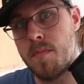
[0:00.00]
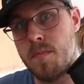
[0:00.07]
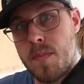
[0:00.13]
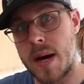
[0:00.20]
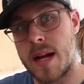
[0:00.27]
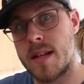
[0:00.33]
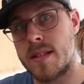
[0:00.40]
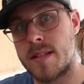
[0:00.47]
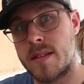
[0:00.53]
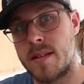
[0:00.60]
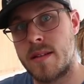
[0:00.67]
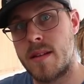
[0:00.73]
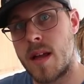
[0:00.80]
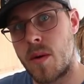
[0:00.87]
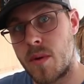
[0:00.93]
but
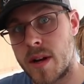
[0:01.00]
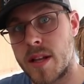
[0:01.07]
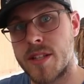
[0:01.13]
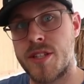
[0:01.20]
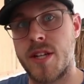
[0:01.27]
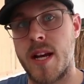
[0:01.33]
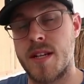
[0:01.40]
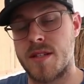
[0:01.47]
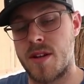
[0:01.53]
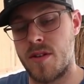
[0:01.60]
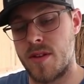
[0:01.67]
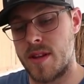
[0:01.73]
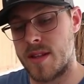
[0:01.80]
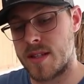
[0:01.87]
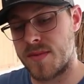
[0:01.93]
I wanna let you guys
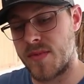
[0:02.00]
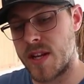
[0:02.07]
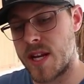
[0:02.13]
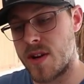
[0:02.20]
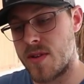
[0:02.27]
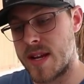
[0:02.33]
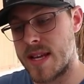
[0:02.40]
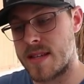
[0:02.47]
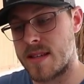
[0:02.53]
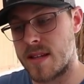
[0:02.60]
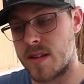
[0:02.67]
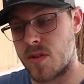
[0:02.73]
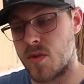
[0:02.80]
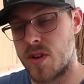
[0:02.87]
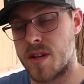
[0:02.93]
know that this video
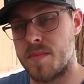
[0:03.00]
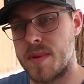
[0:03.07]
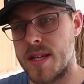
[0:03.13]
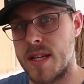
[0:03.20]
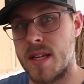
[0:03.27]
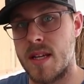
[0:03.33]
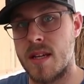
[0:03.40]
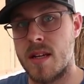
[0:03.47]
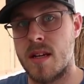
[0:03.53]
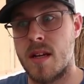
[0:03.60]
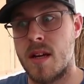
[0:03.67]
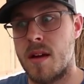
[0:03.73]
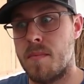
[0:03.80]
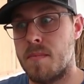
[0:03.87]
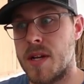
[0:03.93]
isn't going to be
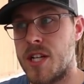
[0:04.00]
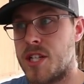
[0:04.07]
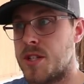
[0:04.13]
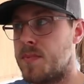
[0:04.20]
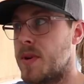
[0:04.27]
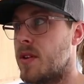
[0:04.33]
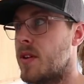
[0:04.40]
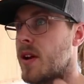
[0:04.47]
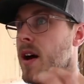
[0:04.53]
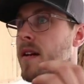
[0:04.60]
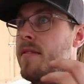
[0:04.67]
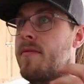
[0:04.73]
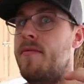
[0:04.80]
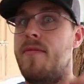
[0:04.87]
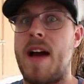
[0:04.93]
me spieling
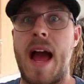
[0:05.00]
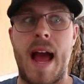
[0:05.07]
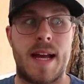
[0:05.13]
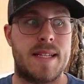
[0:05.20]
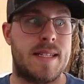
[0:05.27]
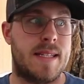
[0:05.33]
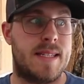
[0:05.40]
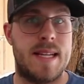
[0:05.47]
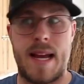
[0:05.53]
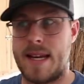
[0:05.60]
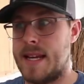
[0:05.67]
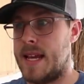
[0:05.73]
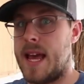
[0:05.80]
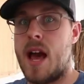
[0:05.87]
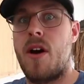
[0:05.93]
off facts and
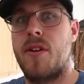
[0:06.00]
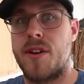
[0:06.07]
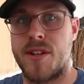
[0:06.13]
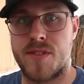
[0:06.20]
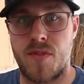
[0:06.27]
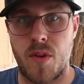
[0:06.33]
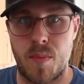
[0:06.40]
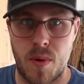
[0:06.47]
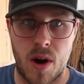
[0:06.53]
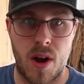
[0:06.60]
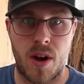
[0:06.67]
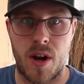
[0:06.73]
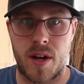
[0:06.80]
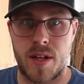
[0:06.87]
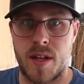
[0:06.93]
technicalities of the
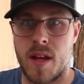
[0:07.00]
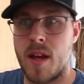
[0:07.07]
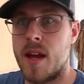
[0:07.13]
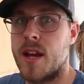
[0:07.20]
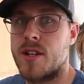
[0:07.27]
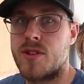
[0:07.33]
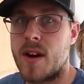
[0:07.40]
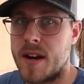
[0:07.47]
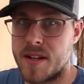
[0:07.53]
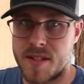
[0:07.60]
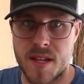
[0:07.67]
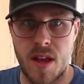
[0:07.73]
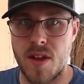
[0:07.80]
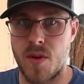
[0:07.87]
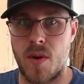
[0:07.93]
product and trying to
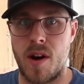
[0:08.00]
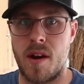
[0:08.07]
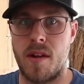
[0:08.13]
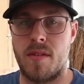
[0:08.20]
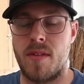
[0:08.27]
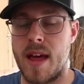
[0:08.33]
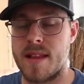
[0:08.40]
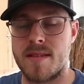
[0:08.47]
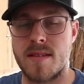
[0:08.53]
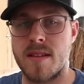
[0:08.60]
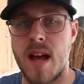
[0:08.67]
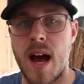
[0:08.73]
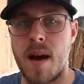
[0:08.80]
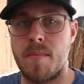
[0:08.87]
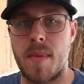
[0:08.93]
sell you on it. That's
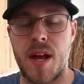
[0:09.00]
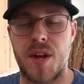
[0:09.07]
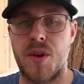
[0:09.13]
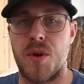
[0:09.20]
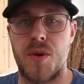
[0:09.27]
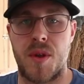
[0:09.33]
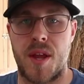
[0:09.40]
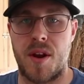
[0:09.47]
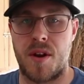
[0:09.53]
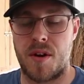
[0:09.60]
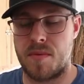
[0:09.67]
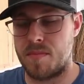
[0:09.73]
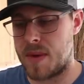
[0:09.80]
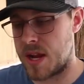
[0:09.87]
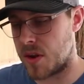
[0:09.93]
not my goal here.
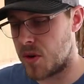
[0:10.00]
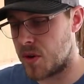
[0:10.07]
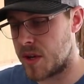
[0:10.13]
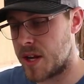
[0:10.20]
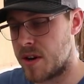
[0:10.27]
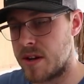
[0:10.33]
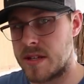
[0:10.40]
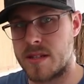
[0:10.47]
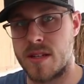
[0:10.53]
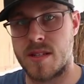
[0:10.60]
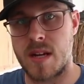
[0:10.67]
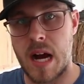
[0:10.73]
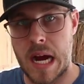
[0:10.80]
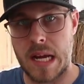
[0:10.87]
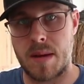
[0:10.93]
My goal here is to
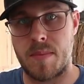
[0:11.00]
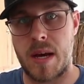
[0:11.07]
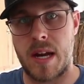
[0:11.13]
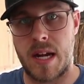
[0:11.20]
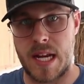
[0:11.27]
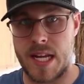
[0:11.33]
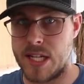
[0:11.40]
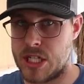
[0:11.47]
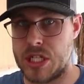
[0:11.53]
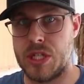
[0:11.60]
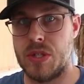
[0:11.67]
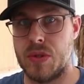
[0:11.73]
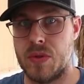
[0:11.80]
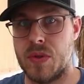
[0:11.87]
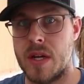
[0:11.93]
talk about an
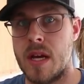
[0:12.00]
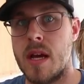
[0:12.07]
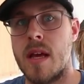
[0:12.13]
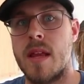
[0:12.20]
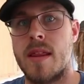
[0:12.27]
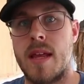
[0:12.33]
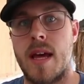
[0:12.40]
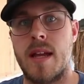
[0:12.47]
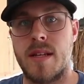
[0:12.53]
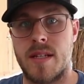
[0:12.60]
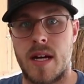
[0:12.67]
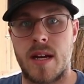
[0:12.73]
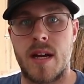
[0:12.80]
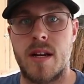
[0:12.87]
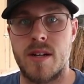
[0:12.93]
issue that
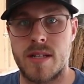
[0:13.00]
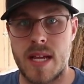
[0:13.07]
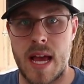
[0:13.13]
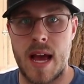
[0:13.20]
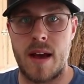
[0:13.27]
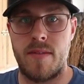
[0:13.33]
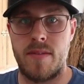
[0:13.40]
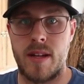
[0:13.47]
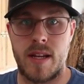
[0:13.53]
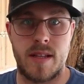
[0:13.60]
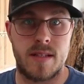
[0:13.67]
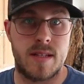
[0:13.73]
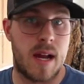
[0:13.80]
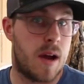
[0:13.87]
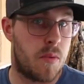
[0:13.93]
duck hunters have, and
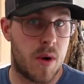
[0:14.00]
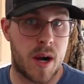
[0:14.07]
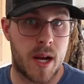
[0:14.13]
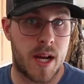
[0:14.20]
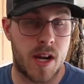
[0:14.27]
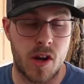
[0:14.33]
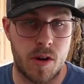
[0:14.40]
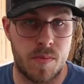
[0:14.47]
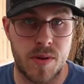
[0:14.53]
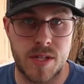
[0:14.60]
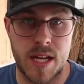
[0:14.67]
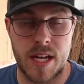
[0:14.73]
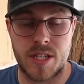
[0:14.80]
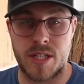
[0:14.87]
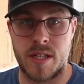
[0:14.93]
it's not wearing hearing
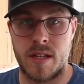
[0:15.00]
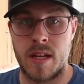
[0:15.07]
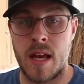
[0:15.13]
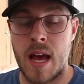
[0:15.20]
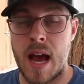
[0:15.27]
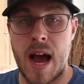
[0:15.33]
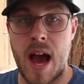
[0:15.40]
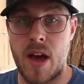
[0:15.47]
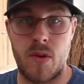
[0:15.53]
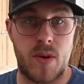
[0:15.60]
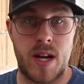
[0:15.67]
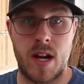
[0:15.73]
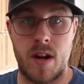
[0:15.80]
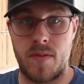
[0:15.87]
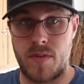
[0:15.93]
protection. I
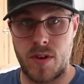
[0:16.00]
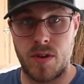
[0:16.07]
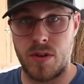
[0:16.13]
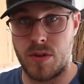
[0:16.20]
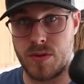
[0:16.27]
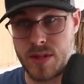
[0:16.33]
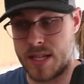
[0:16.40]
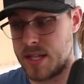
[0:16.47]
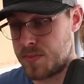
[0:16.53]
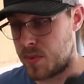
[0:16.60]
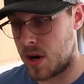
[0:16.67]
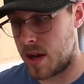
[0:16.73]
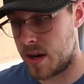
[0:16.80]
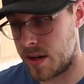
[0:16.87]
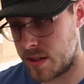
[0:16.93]
don't care if you use this
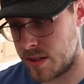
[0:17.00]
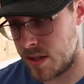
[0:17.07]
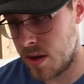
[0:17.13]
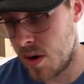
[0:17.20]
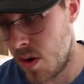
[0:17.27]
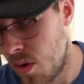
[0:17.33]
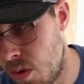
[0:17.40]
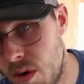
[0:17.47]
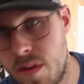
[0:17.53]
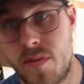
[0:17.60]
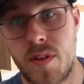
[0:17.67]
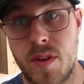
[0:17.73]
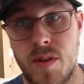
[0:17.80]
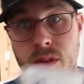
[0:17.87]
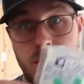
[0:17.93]
product or
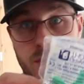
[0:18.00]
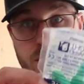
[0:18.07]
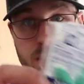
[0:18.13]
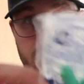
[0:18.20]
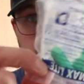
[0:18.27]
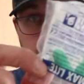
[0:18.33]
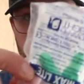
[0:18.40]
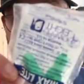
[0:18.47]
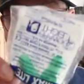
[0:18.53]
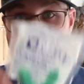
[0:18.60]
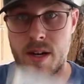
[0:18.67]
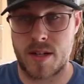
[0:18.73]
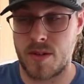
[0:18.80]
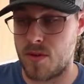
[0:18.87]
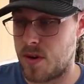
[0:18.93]
if you use this
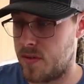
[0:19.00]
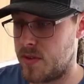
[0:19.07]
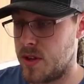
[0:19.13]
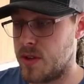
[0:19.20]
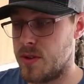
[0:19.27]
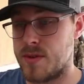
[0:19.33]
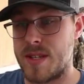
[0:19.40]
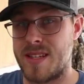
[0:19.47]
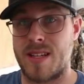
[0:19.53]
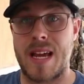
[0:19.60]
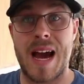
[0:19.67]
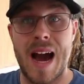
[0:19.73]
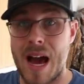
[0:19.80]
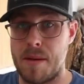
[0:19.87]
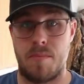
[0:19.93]
product or if you use
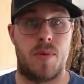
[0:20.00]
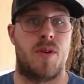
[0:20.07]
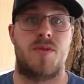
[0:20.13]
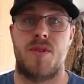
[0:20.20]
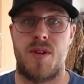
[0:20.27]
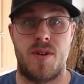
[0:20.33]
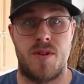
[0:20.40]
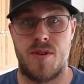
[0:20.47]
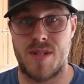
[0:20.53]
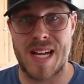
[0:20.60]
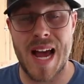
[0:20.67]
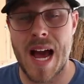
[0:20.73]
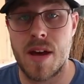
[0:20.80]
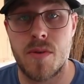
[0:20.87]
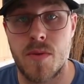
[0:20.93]
cotton balls in yours.
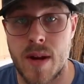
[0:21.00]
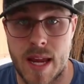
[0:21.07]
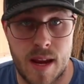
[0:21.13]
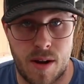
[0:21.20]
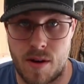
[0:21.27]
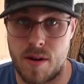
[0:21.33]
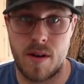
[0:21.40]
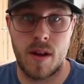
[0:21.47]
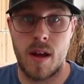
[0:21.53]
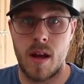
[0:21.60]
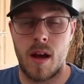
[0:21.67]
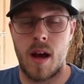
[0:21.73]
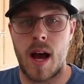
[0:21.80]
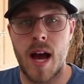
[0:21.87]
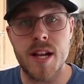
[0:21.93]
I don't care.
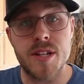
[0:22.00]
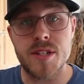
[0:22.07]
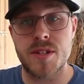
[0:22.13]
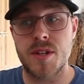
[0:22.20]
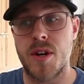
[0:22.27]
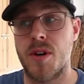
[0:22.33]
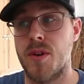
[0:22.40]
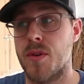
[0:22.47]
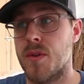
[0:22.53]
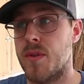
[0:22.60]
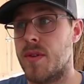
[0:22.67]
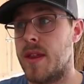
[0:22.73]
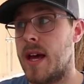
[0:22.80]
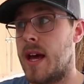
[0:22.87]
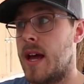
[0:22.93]
I just know
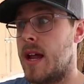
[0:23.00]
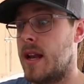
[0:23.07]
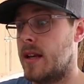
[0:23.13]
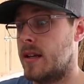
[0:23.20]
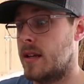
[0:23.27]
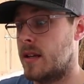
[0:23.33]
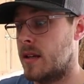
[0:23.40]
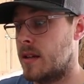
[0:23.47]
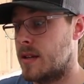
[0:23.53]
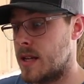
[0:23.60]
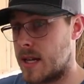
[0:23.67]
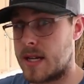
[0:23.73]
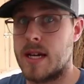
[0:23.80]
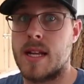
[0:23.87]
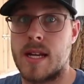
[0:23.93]
that
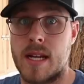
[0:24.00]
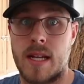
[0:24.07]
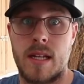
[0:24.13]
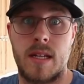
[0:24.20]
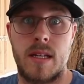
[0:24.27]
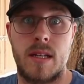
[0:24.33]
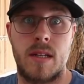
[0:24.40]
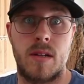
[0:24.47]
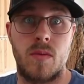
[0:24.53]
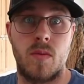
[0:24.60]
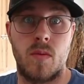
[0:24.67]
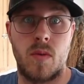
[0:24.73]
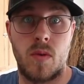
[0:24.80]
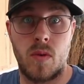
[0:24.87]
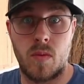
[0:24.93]
duck hunting
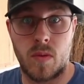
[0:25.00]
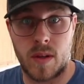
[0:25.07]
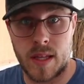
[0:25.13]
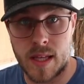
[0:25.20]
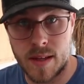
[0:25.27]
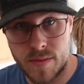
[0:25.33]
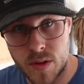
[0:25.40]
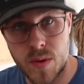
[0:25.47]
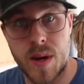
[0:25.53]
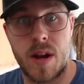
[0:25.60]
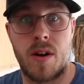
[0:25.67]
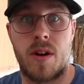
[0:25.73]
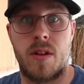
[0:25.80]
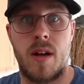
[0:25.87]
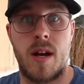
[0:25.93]
will give you
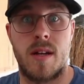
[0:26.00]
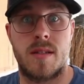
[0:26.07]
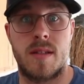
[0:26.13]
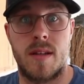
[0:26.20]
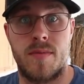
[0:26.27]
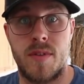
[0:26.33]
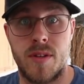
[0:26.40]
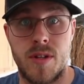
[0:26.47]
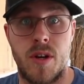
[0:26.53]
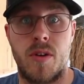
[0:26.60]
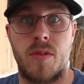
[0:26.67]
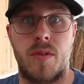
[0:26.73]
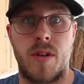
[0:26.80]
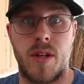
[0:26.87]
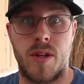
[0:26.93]
hearing loss if you
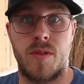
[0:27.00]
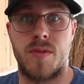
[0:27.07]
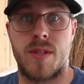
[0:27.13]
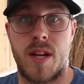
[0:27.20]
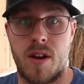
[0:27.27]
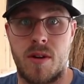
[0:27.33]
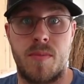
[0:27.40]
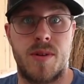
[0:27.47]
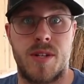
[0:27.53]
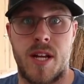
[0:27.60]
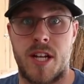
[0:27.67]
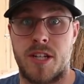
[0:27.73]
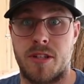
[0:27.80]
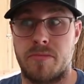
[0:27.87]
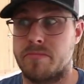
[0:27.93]
don't use hearing
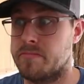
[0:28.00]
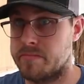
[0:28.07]
protection.